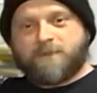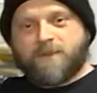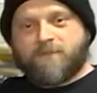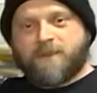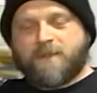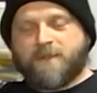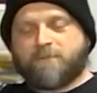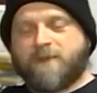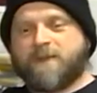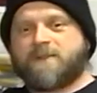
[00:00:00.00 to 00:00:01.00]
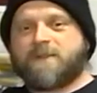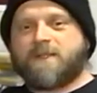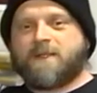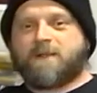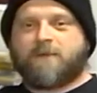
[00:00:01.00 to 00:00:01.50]
if he'd managed to
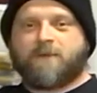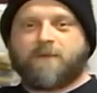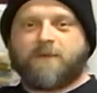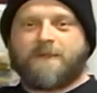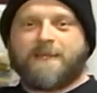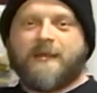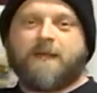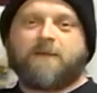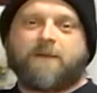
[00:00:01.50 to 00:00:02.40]
get on the net.